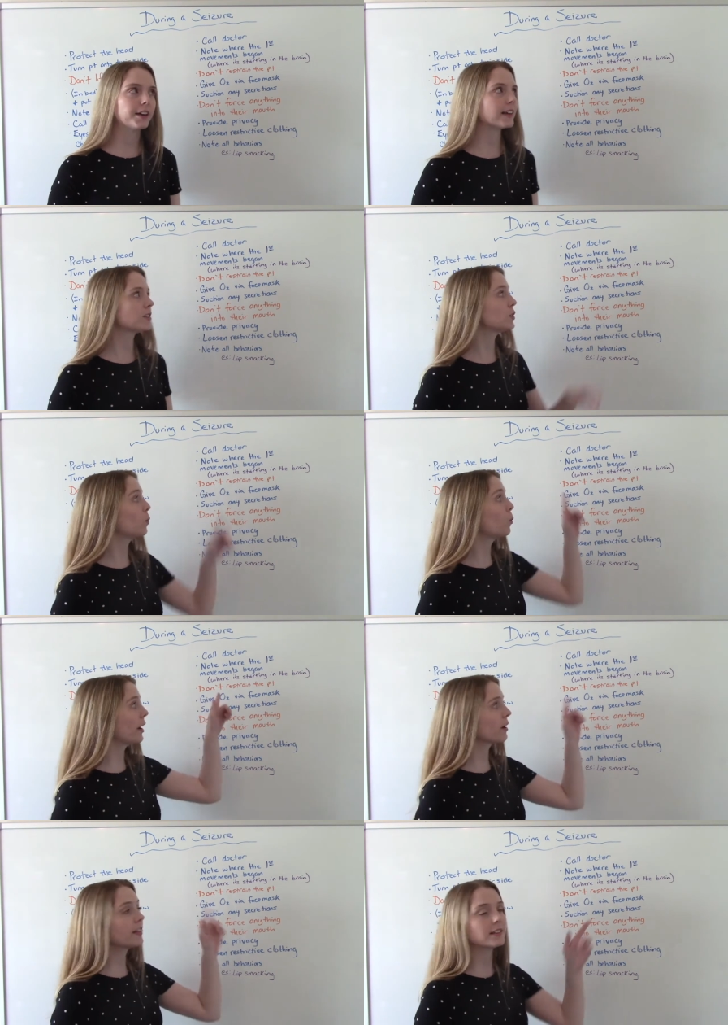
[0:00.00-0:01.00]
as to
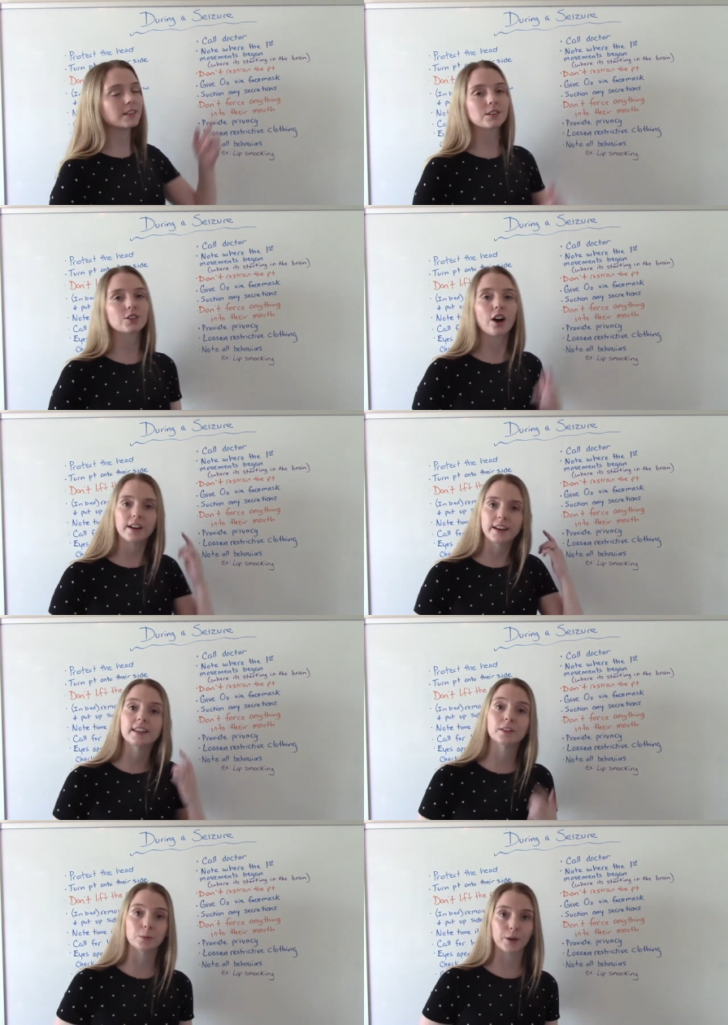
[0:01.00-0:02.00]
where this is starting
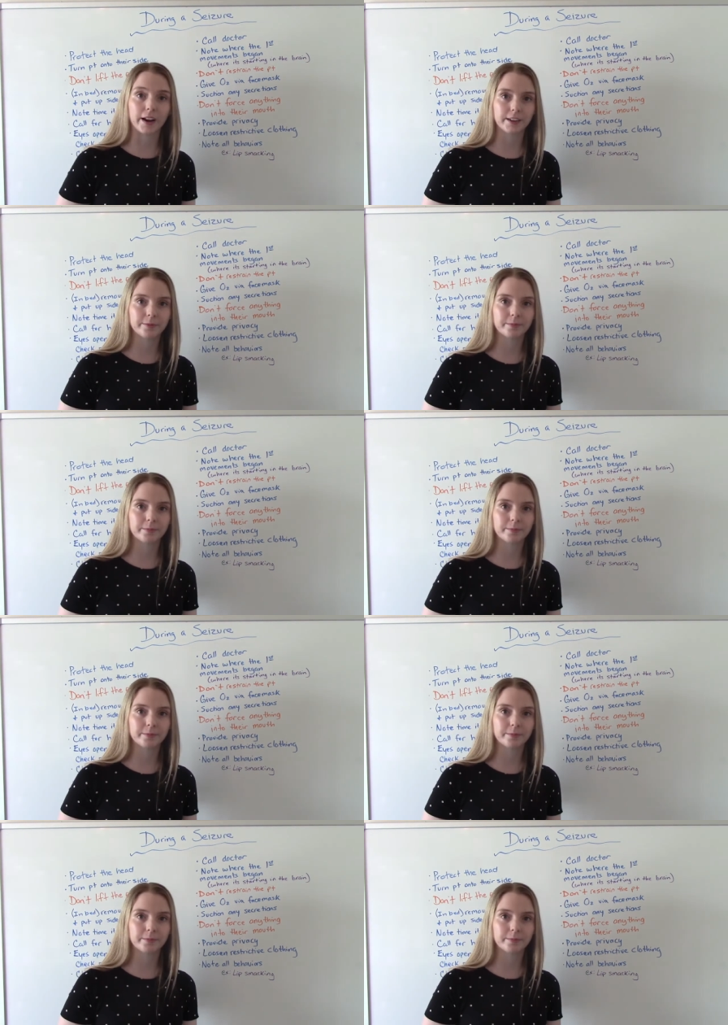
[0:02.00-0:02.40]
in their brain.